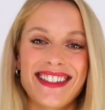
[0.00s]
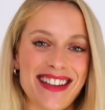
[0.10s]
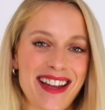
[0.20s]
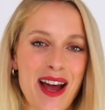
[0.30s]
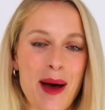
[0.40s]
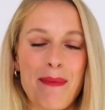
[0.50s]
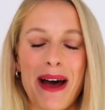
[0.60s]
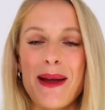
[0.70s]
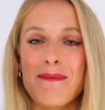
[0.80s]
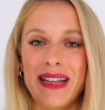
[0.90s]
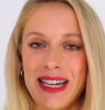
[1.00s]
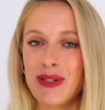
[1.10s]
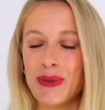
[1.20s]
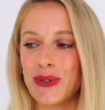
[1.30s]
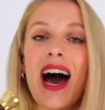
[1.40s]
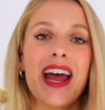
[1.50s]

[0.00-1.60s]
Sana by Blend Oud.